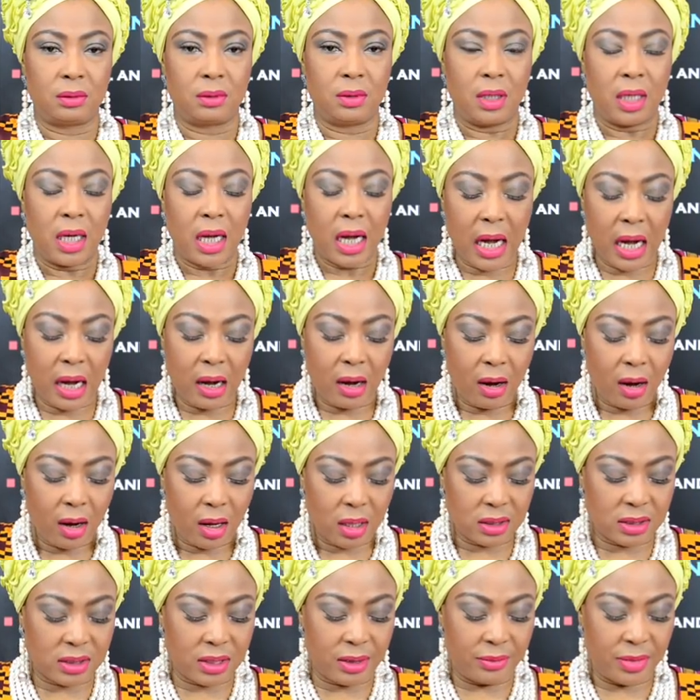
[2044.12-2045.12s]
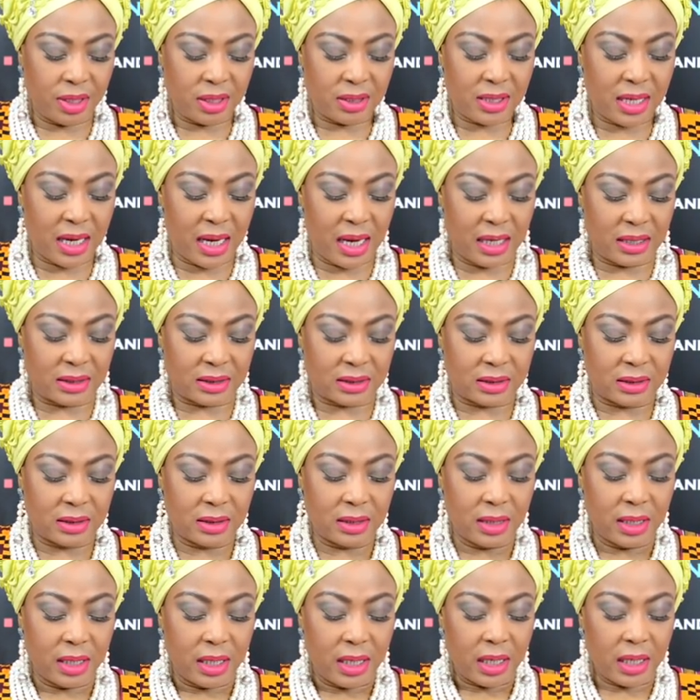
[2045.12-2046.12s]
How awesome is that?
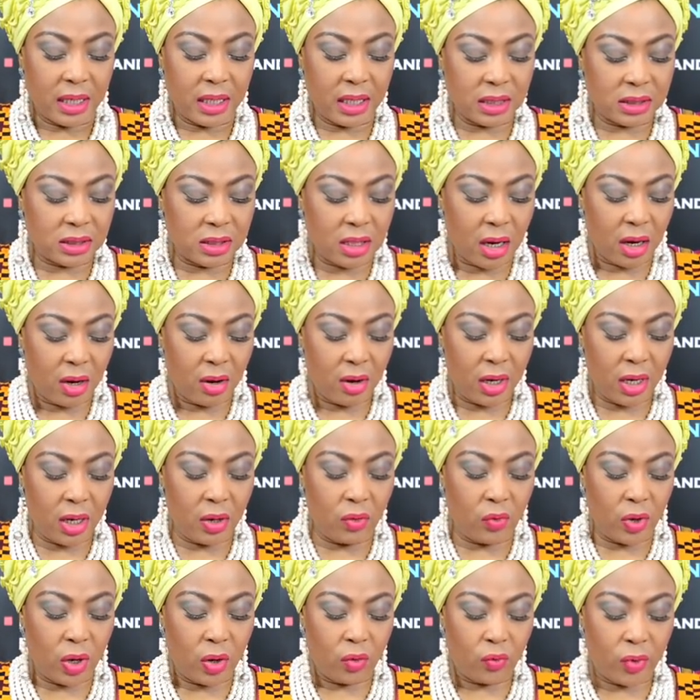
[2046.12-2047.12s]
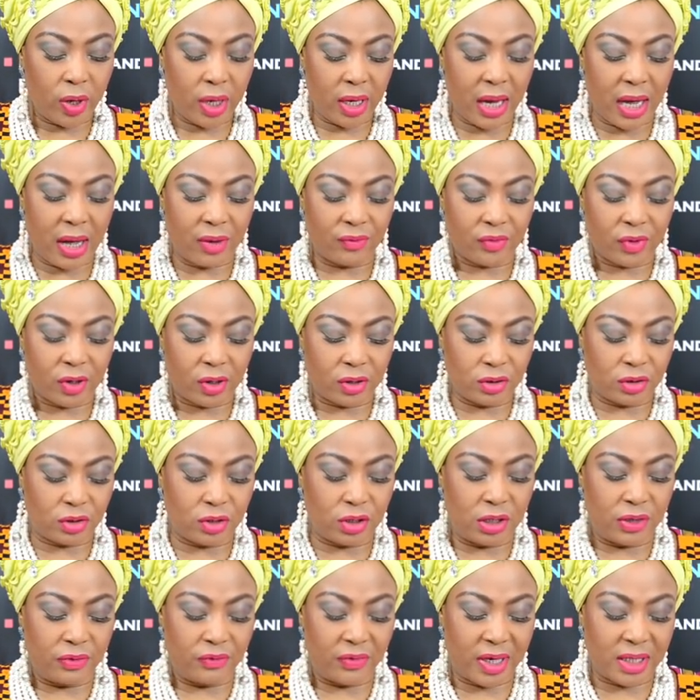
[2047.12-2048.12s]
It is not only when we have gone to
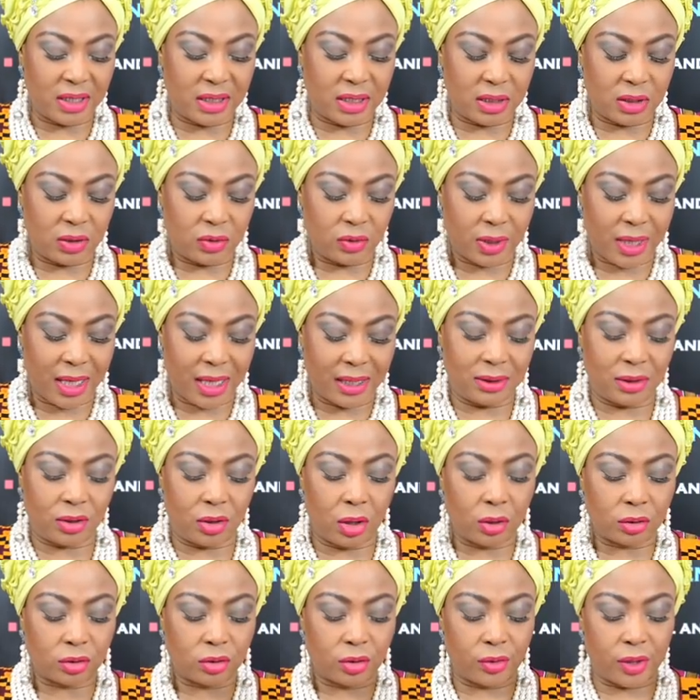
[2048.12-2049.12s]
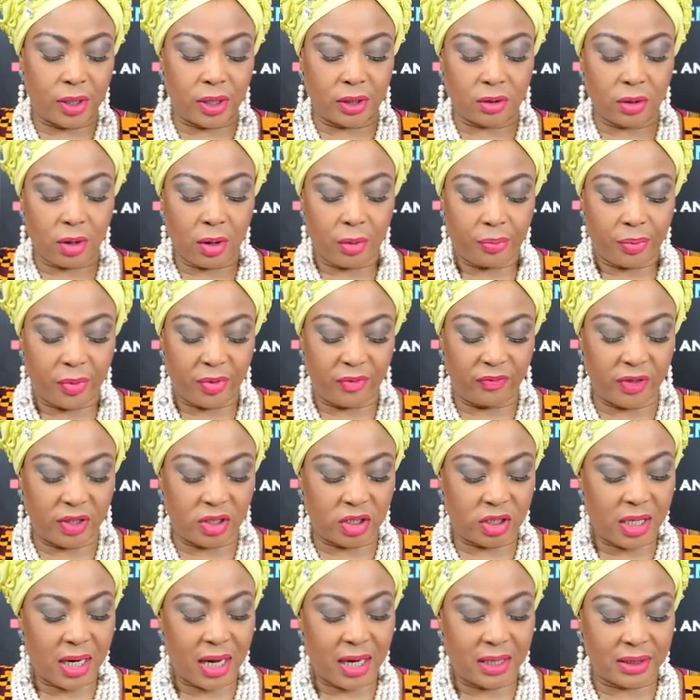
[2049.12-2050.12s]
university to get doctorate or
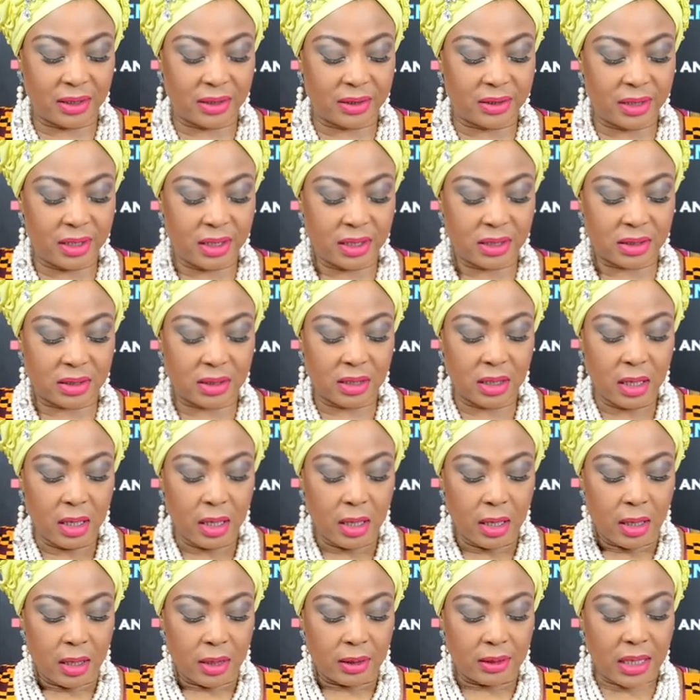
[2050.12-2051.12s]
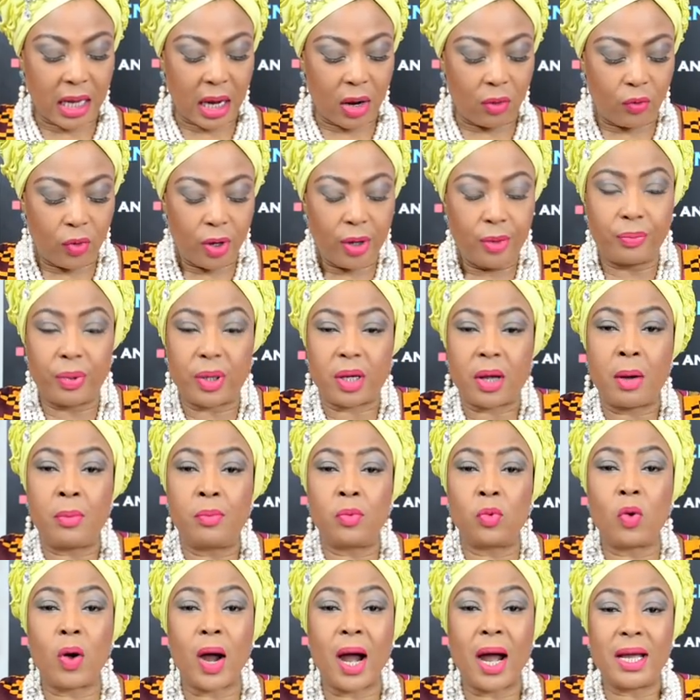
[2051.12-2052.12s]
professional degrees that we
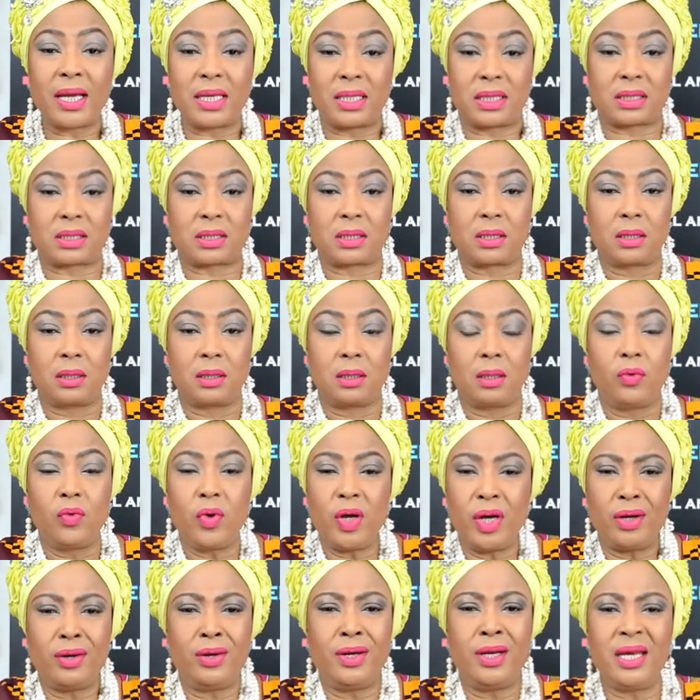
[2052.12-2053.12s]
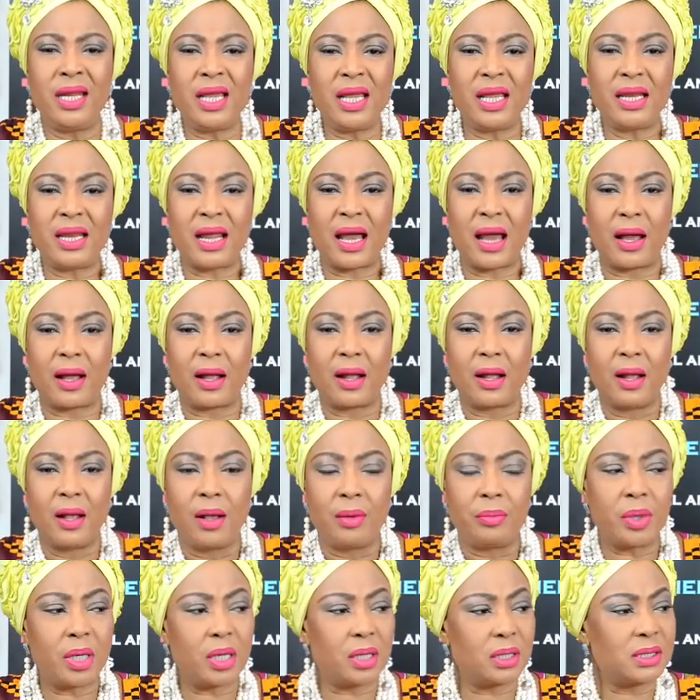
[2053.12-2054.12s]
become wise. We don't need that.
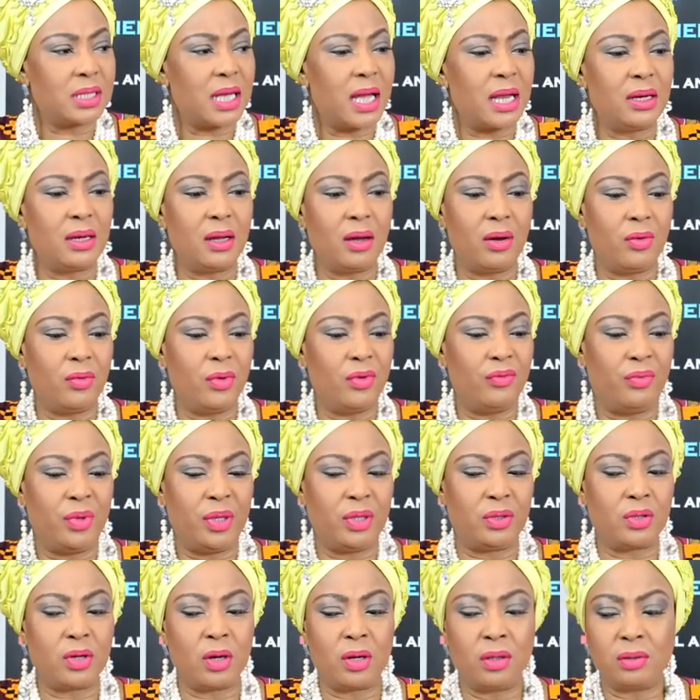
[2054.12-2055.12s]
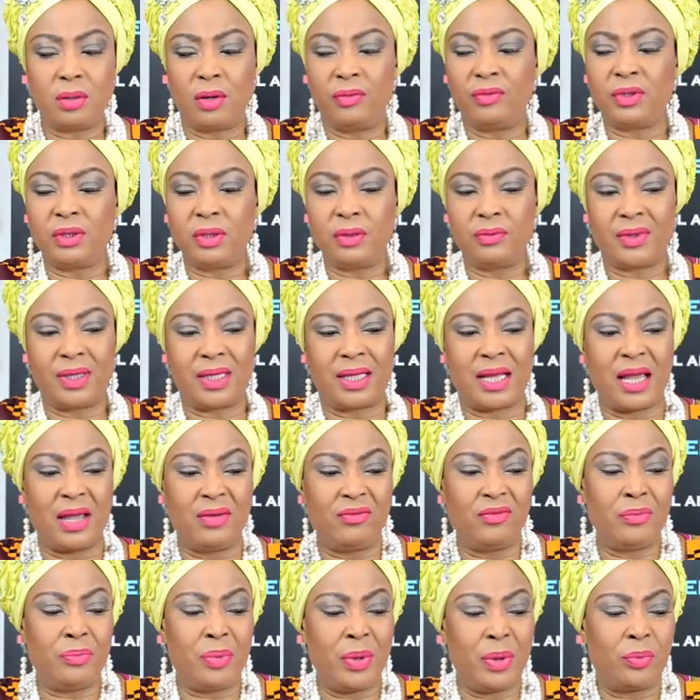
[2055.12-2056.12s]
Because I know we've been told over and over that
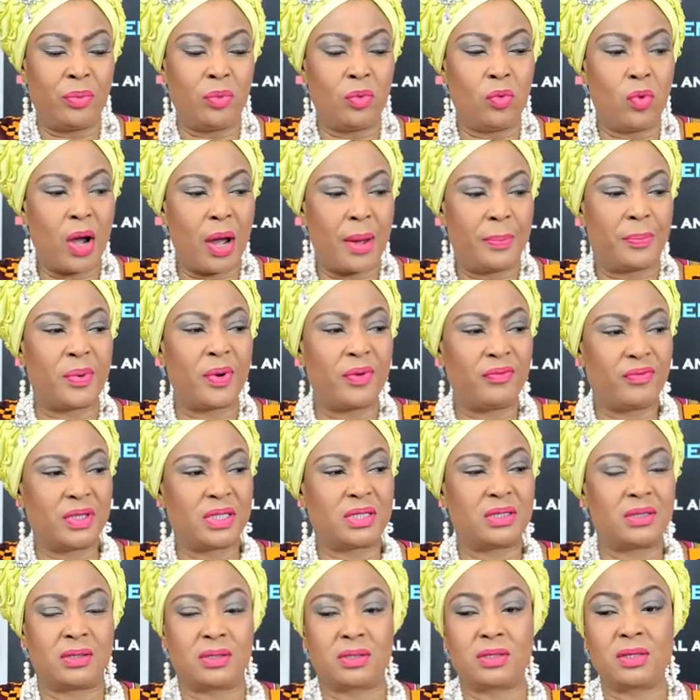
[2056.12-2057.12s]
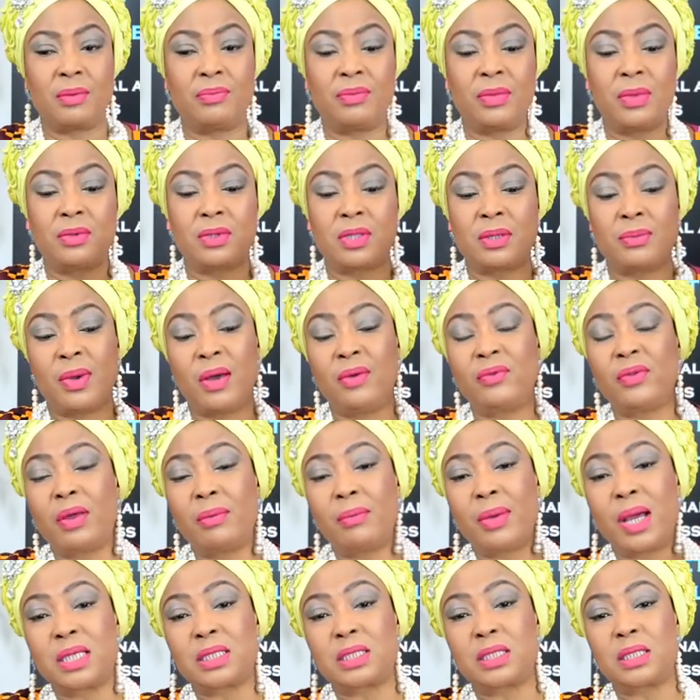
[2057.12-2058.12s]
even people who are professors, some, some of
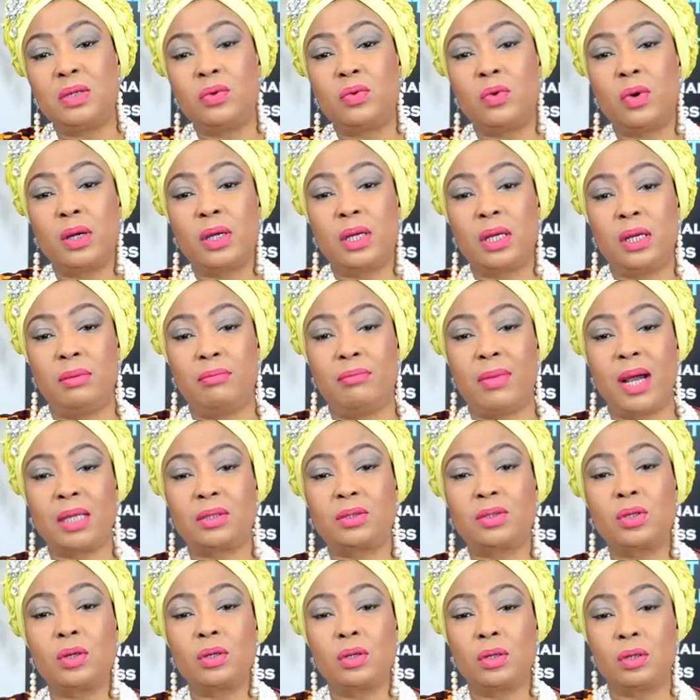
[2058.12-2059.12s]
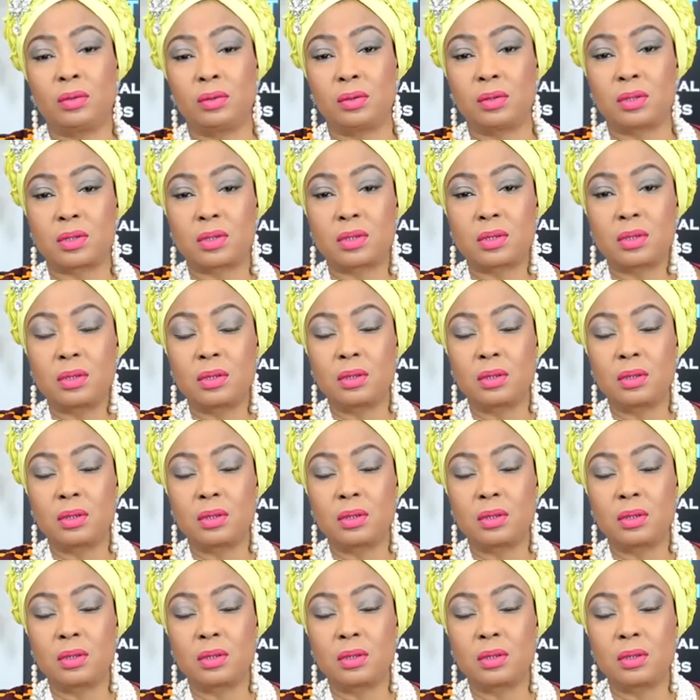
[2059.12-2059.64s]
them are still working in McDonald's.